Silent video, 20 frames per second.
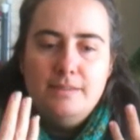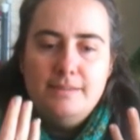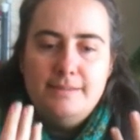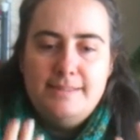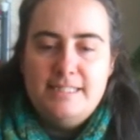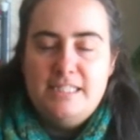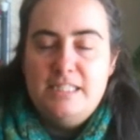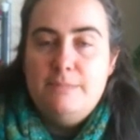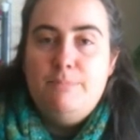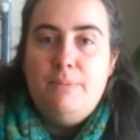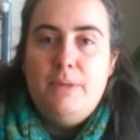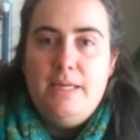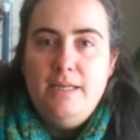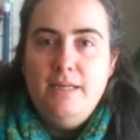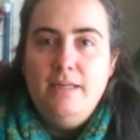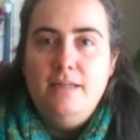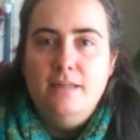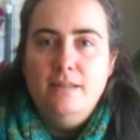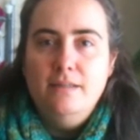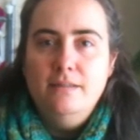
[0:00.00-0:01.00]

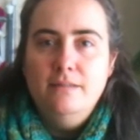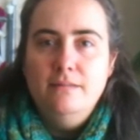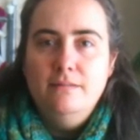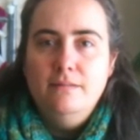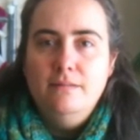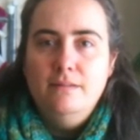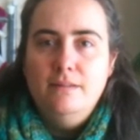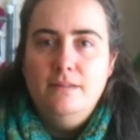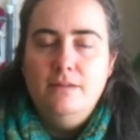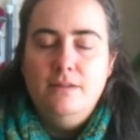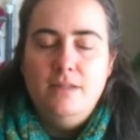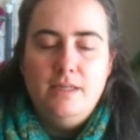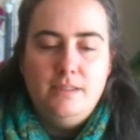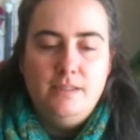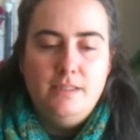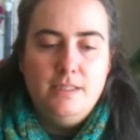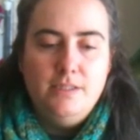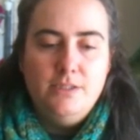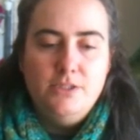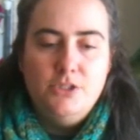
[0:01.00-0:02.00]
speak, they
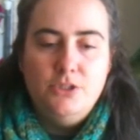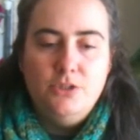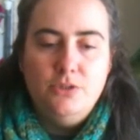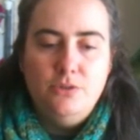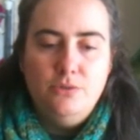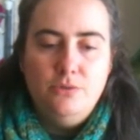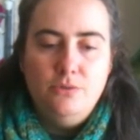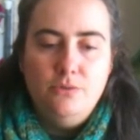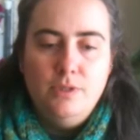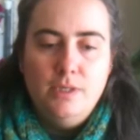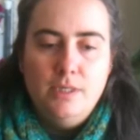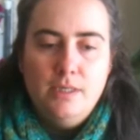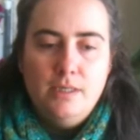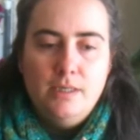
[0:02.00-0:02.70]
need to